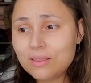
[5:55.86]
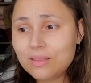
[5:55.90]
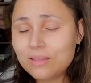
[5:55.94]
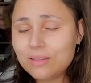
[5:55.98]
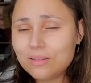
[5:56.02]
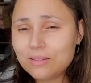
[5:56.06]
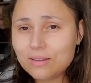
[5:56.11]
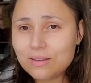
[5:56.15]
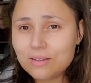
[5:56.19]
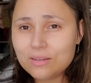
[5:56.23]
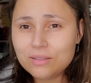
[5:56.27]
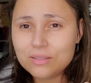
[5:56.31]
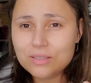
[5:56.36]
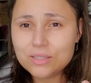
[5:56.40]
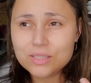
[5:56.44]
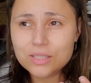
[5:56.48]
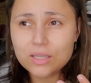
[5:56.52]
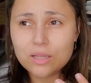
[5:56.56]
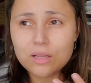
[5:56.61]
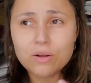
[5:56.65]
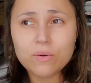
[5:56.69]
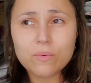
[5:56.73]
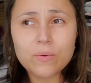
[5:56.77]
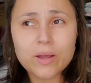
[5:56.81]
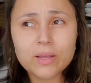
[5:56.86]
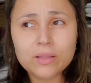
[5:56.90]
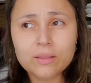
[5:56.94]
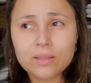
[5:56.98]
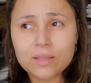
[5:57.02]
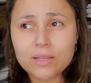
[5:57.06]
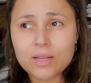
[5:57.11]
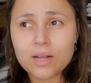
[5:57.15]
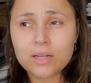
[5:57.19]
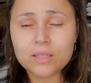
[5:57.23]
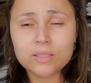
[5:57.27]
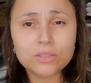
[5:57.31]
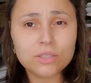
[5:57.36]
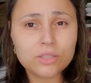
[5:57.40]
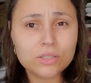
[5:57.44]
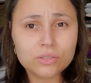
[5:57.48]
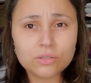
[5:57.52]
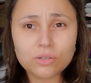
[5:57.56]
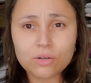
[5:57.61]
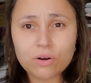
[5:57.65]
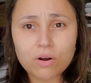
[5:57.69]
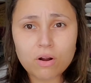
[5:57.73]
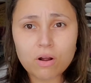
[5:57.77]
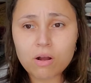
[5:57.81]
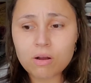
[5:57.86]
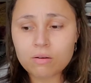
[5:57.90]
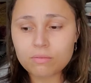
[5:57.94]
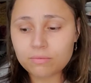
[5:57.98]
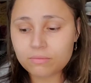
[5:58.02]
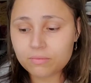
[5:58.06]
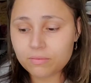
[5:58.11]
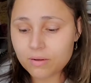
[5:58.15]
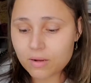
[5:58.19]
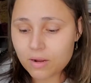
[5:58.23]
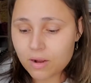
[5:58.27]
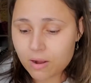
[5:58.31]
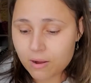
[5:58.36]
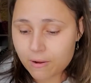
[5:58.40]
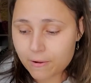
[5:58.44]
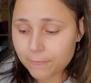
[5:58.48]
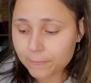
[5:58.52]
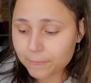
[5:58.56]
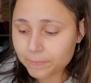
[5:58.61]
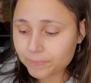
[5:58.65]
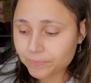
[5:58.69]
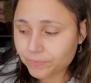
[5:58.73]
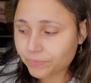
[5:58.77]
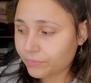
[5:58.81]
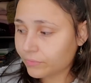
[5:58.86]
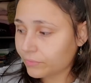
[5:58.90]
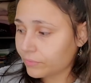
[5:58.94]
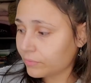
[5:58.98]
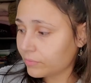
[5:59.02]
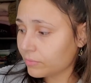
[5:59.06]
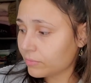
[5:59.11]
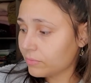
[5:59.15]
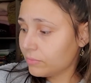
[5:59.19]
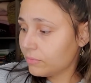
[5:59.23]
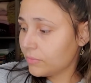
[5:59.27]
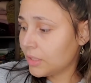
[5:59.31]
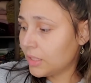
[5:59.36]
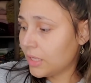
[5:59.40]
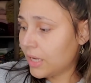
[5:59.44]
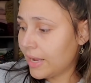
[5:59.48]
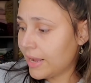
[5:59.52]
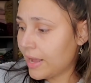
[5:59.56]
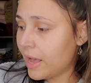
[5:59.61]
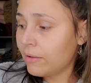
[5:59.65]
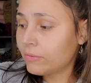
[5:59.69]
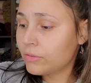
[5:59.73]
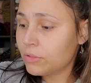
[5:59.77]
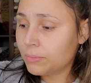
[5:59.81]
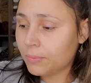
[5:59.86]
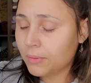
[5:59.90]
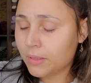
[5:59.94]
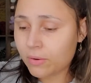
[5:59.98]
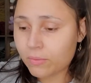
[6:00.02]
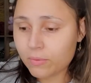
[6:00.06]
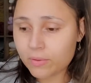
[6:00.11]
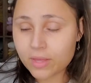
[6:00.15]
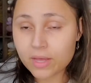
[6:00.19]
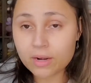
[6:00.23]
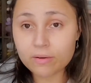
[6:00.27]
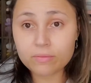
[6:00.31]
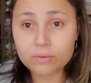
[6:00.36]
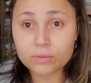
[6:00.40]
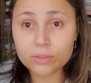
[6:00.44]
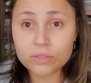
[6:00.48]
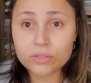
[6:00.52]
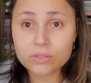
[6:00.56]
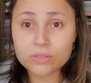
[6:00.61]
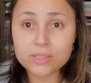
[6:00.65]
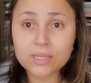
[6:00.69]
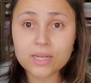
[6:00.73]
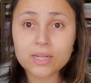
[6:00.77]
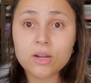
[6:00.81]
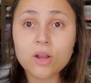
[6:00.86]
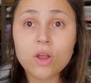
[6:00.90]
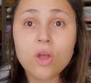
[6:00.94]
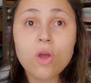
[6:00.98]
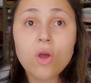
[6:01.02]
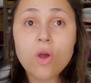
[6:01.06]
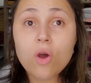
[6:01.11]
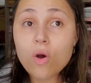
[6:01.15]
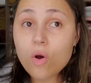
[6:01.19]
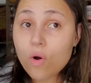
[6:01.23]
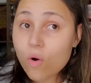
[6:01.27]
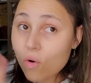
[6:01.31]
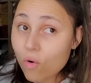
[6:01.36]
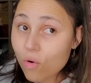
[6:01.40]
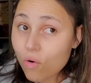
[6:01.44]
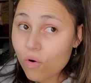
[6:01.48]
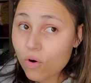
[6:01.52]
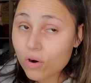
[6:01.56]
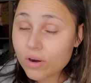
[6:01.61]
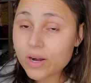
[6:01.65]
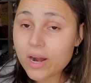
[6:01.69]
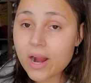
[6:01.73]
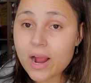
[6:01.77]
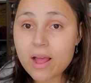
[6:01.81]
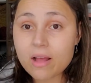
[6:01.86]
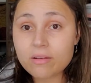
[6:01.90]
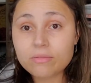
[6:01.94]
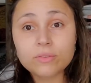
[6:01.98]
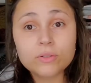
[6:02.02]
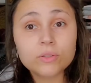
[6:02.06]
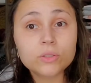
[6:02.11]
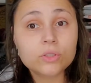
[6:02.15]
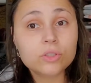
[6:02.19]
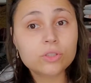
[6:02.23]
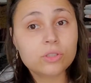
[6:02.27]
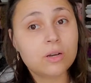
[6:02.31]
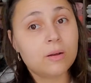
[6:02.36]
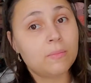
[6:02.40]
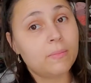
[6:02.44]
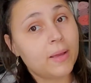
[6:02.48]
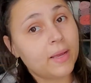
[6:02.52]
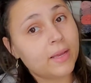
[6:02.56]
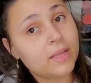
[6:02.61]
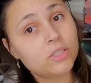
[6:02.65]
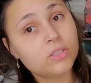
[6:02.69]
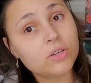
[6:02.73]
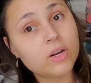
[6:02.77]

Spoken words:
a silhouette, the colors are off. I have to play with that if I want to use that. Or I have Photoshop. I can try